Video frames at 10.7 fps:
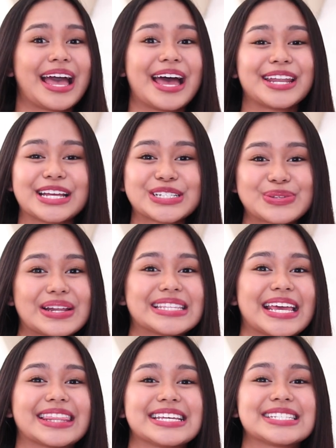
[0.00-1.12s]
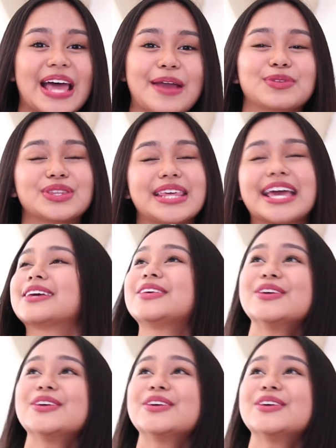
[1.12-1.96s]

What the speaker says: And I just want to take this time to thank